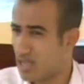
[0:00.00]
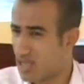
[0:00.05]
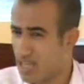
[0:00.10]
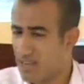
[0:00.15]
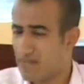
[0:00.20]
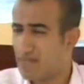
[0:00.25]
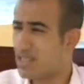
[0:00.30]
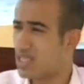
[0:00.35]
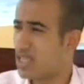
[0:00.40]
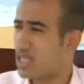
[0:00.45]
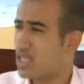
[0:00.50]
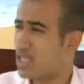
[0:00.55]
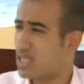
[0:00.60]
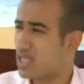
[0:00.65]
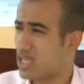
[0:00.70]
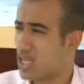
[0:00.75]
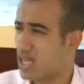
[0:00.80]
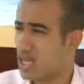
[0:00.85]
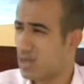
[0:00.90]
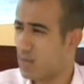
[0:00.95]
even
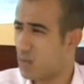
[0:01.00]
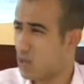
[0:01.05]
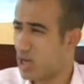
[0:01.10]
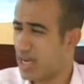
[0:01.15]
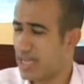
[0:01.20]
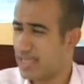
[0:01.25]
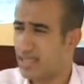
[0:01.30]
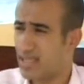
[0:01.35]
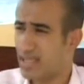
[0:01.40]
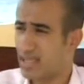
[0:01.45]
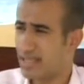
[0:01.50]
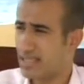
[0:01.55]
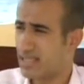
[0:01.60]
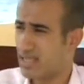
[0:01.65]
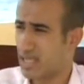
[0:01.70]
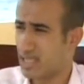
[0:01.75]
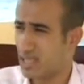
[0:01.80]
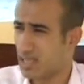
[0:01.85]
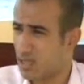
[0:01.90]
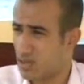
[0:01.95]
in
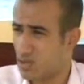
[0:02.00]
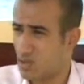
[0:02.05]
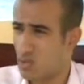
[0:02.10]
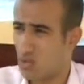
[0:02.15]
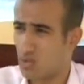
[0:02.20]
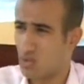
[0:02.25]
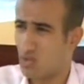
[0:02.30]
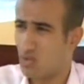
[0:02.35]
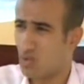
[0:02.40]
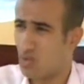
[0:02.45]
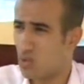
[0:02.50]
politics and to